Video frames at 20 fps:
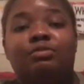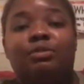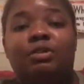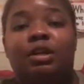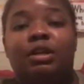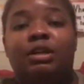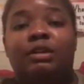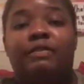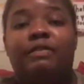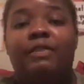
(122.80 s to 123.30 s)
went
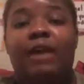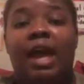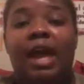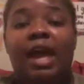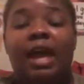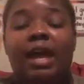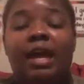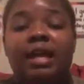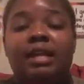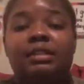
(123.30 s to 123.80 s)
on a
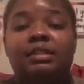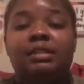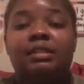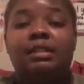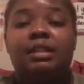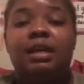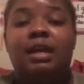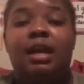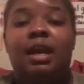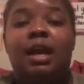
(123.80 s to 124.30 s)
fast,
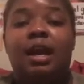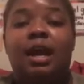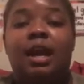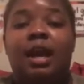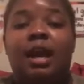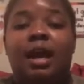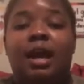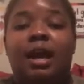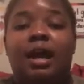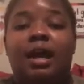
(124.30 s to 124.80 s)

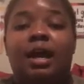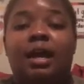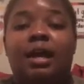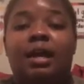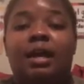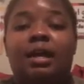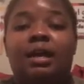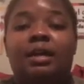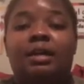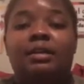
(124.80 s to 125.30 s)
I
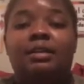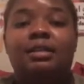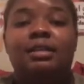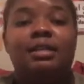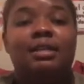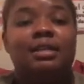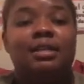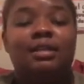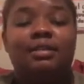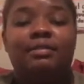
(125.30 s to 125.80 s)

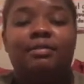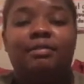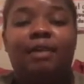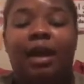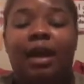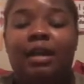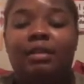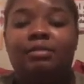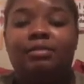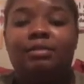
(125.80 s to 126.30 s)
did the
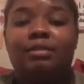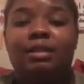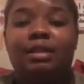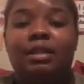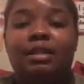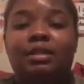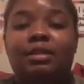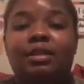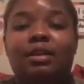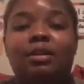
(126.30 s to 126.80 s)
fast with
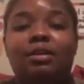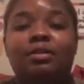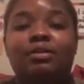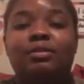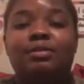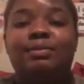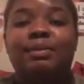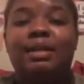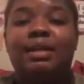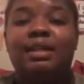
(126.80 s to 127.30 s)
the
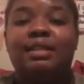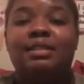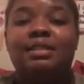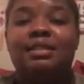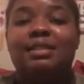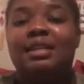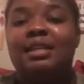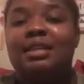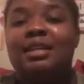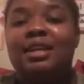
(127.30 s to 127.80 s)
adults, because the
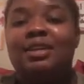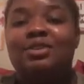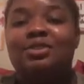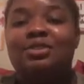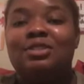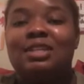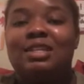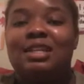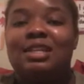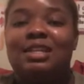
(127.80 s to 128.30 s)

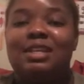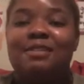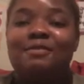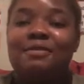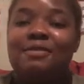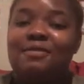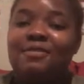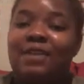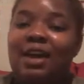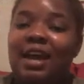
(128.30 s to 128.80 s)
teenagers did a
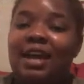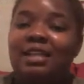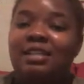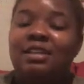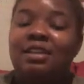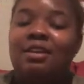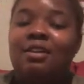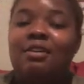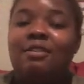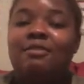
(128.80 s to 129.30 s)
different fast
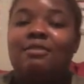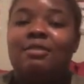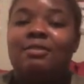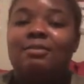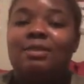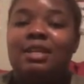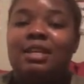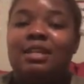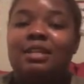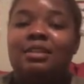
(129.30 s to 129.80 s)

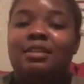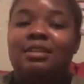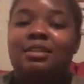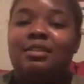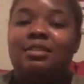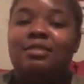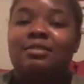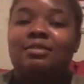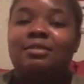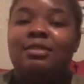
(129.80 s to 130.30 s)
from the
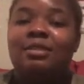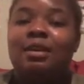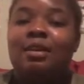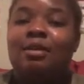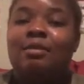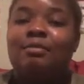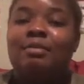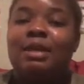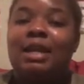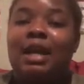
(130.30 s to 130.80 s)
adults.
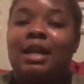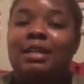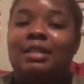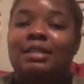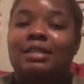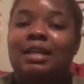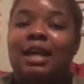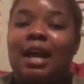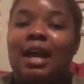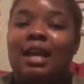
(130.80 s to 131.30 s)
But I
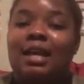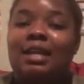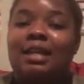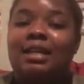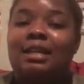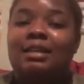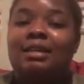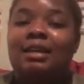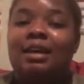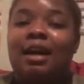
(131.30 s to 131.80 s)

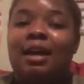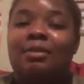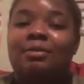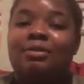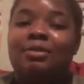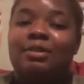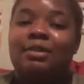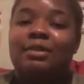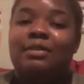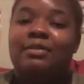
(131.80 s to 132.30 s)
decided I'm
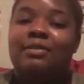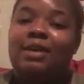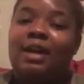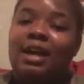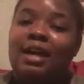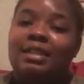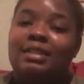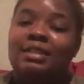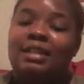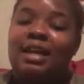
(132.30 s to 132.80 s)
going to
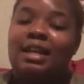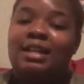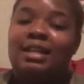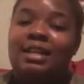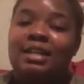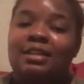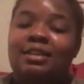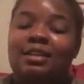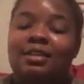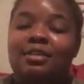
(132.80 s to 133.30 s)
fast like
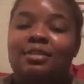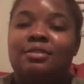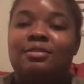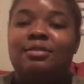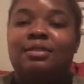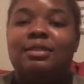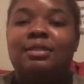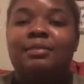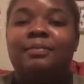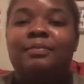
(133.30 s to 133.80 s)
the
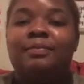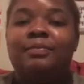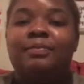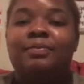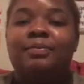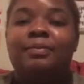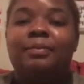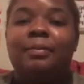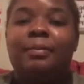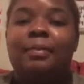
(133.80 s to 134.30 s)
adults.
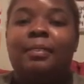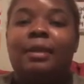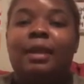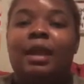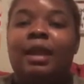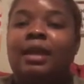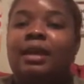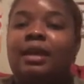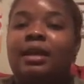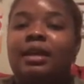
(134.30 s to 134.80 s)

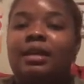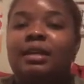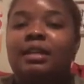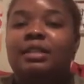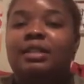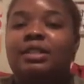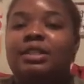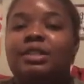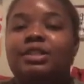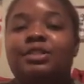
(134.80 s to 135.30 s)
And
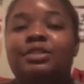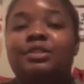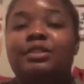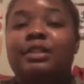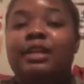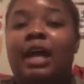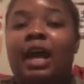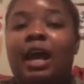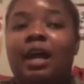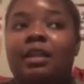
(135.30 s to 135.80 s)

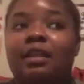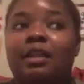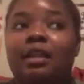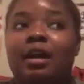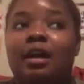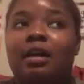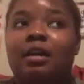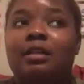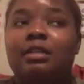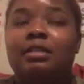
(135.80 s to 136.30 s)
unintentionally, I
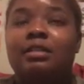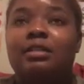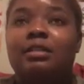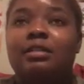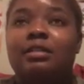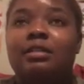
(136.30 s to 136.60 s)
lost